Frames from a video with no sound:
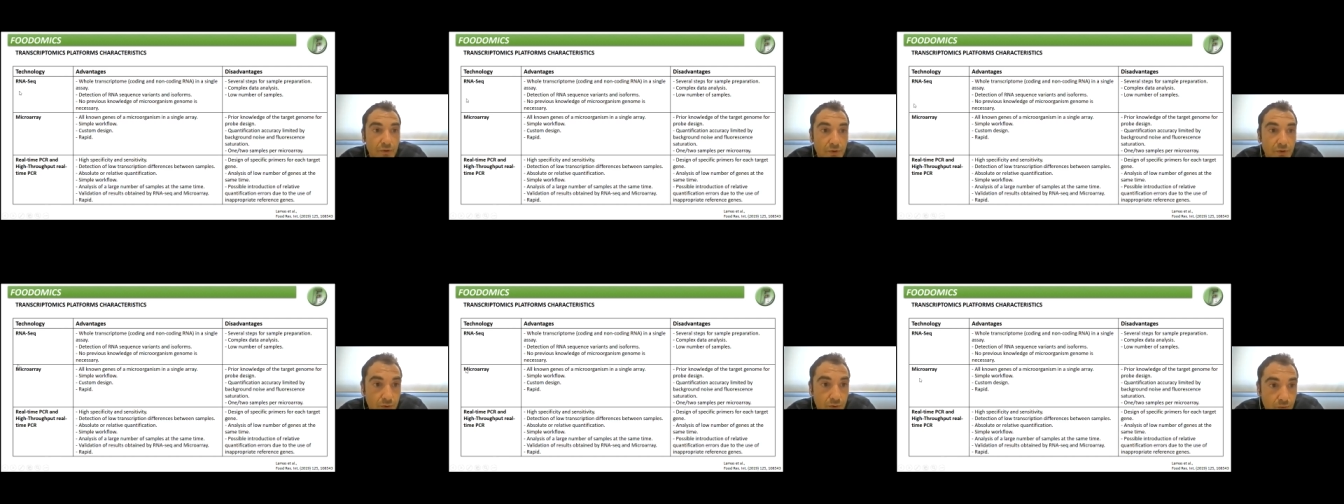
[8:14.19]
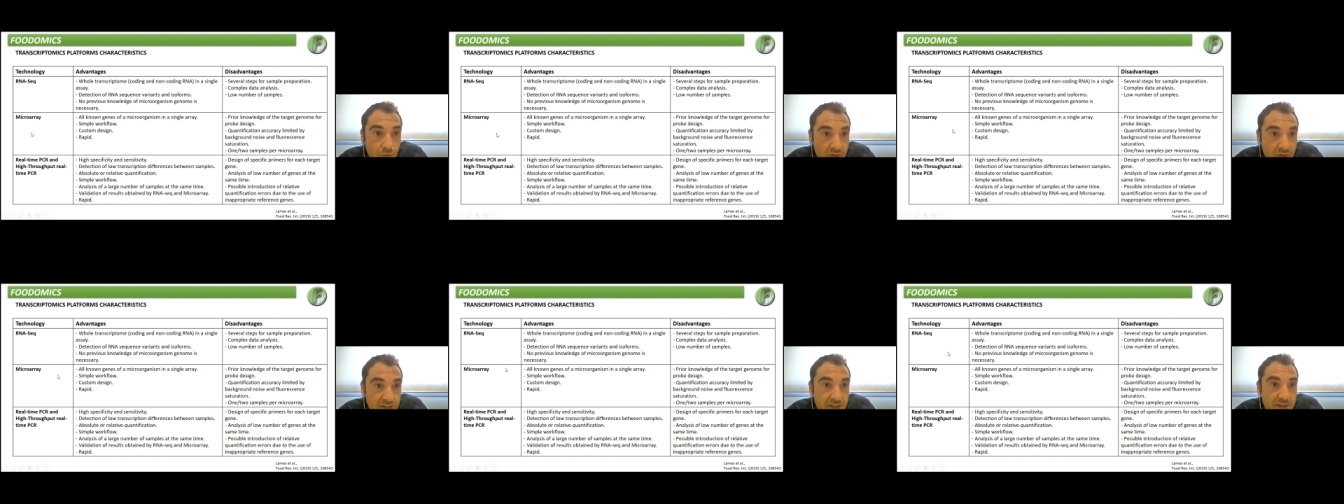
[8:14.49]

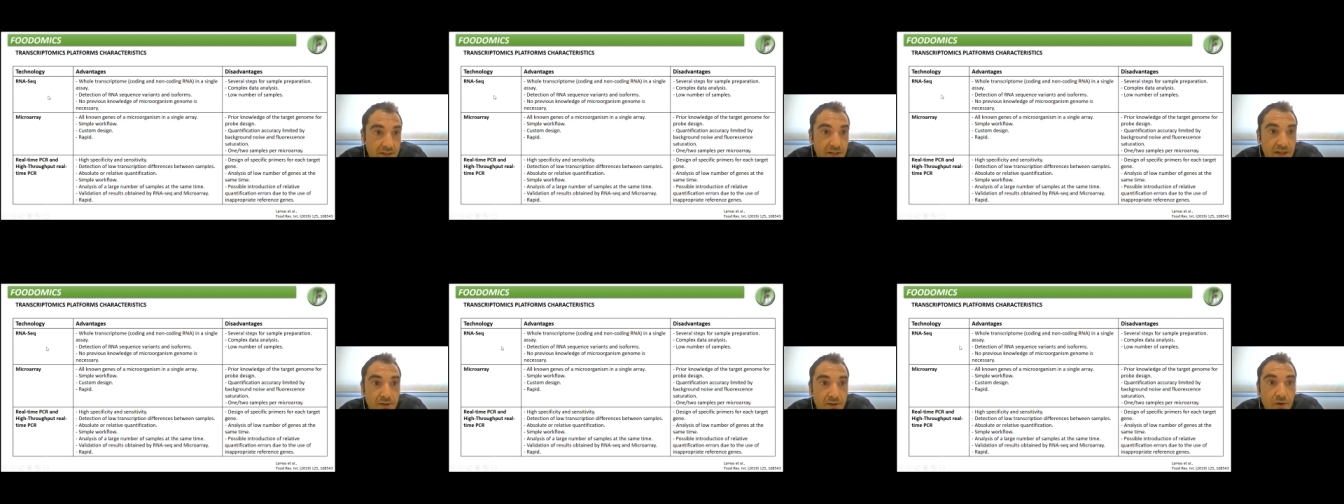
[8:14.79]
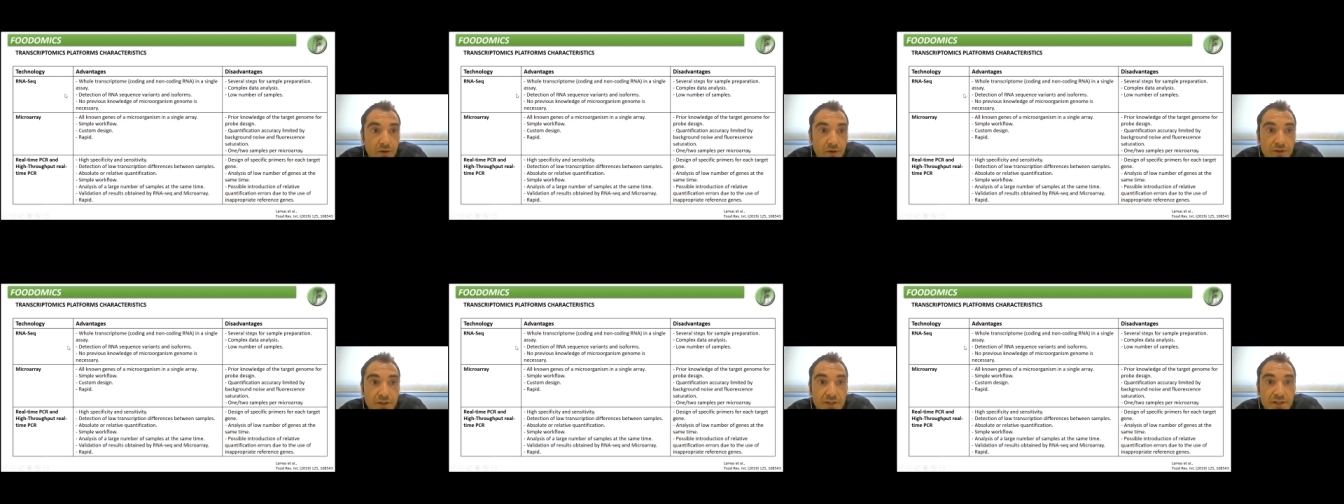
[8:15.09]
newest
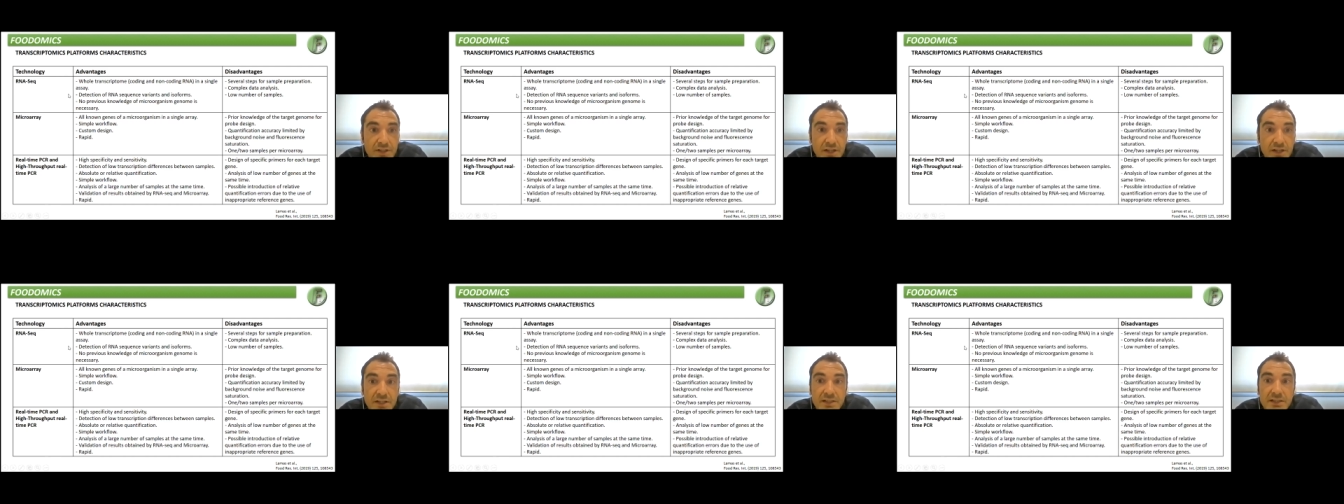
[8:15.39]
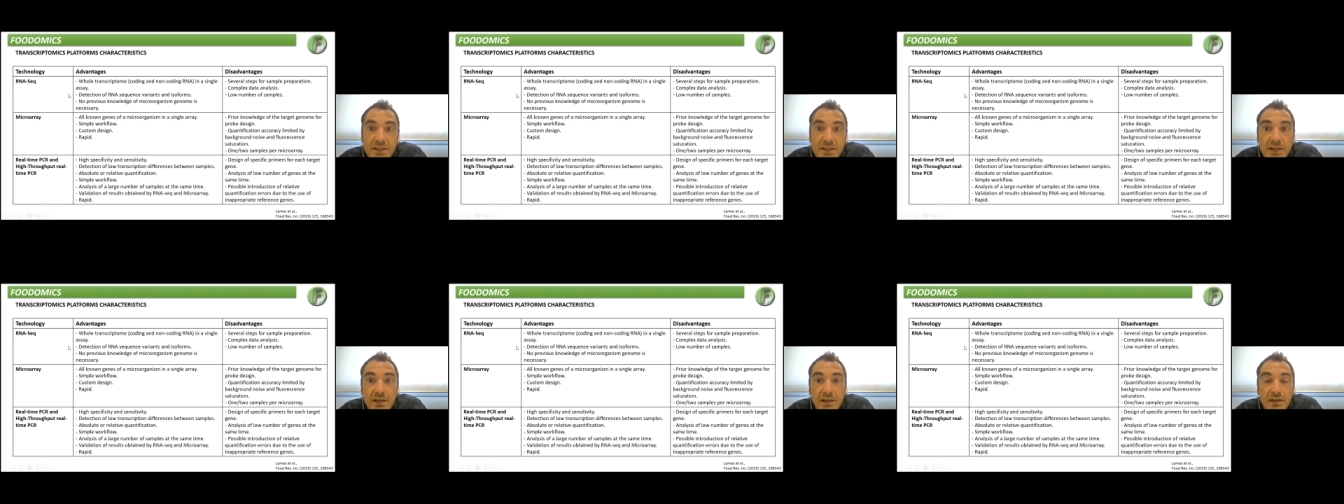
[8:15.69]
technologies are
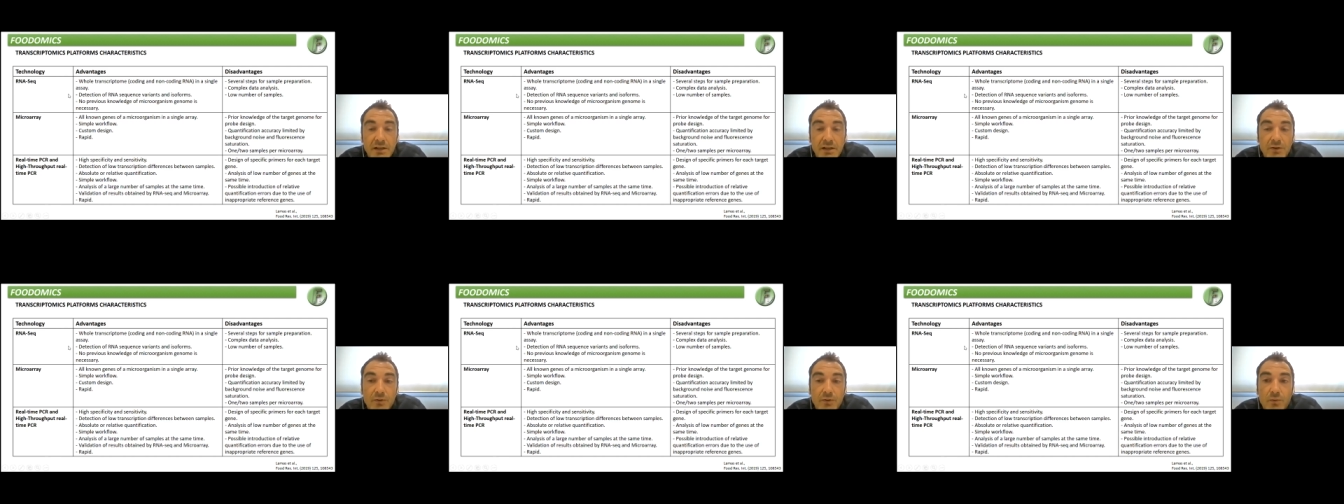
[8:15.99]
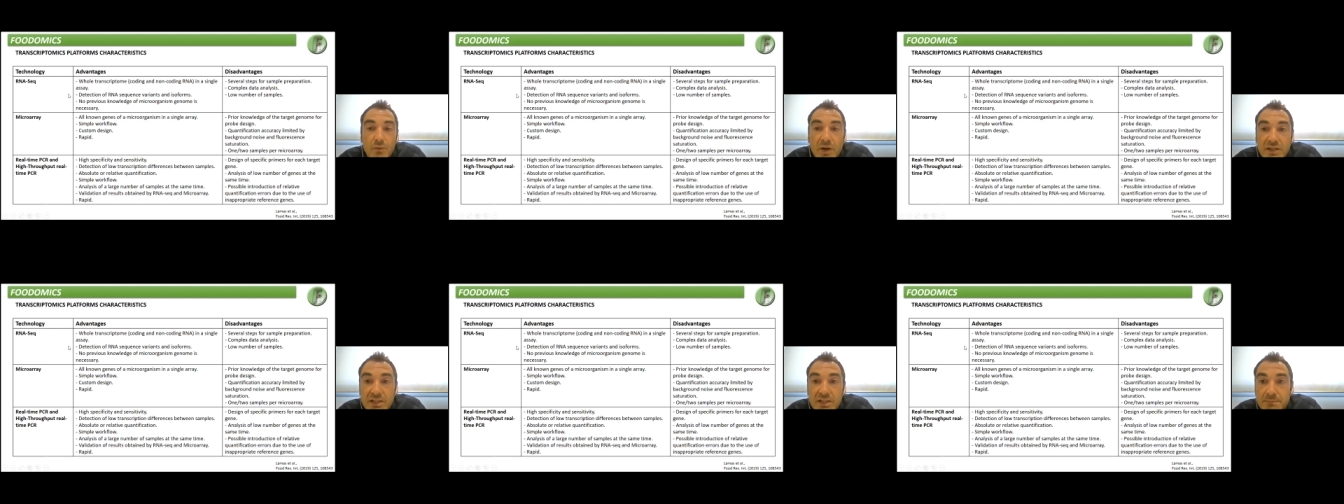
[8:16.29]
still
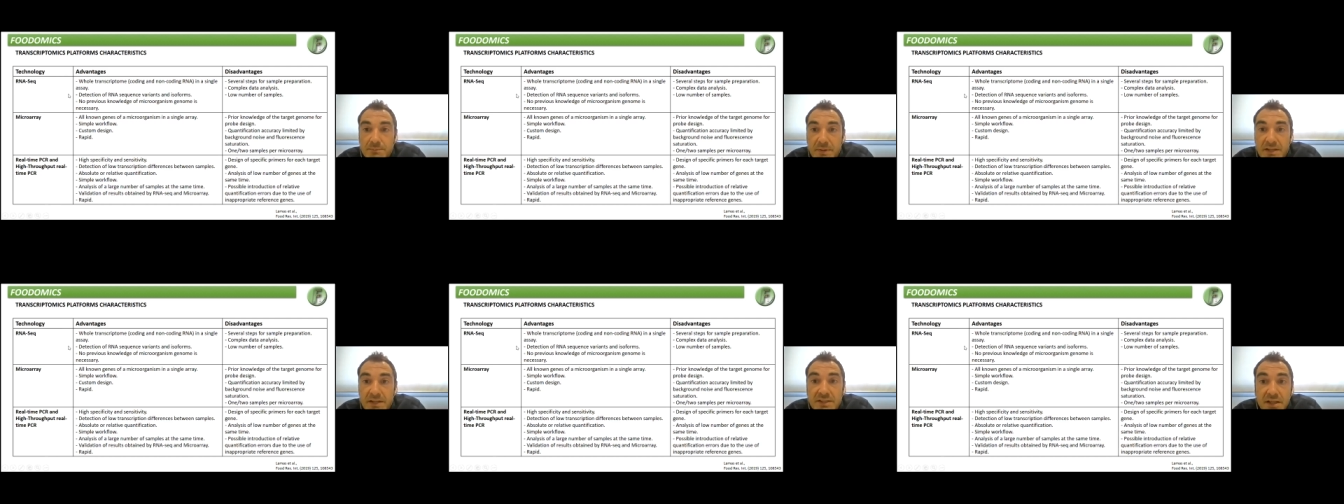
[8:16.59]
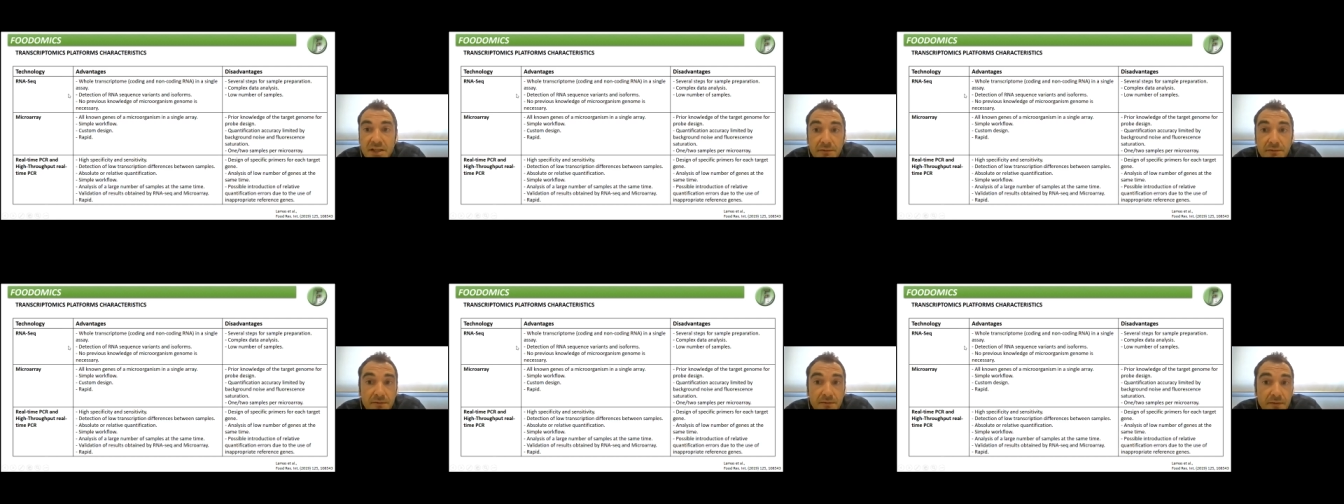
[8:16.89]
quite
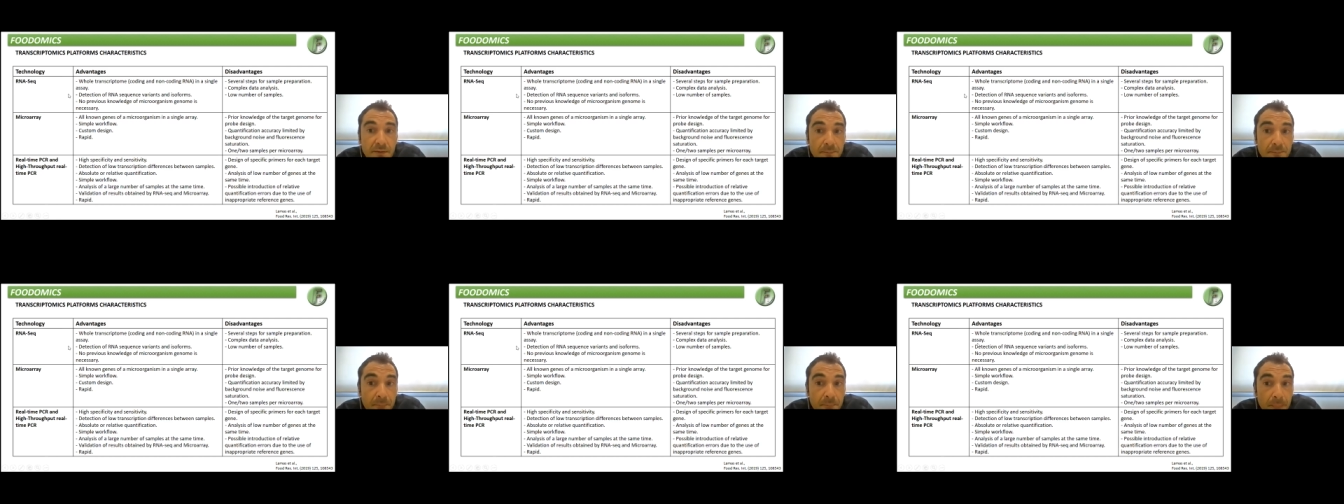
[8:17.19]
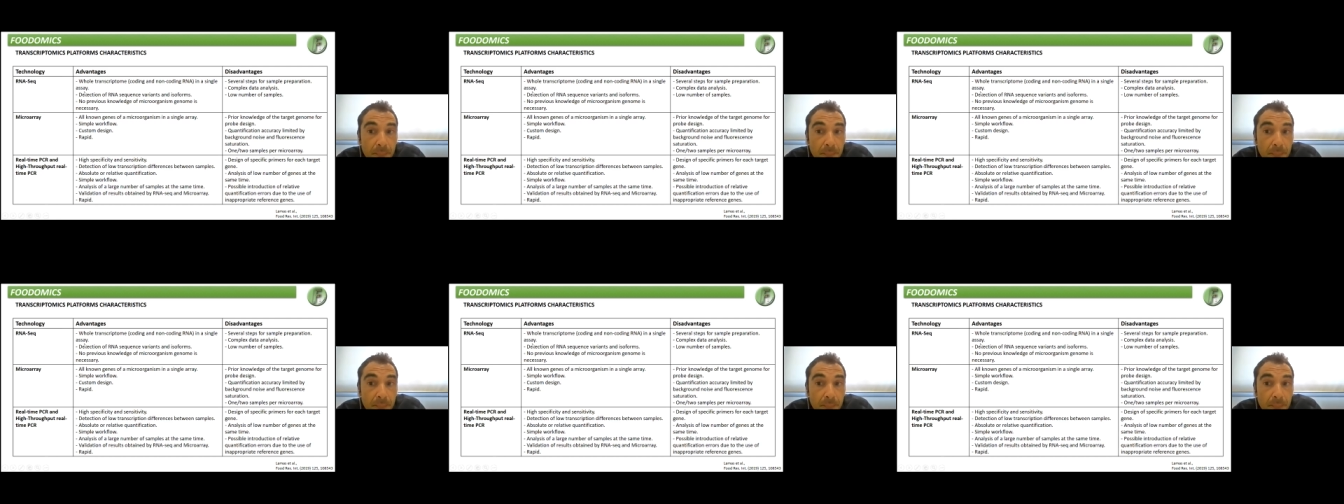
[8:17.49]
expensive,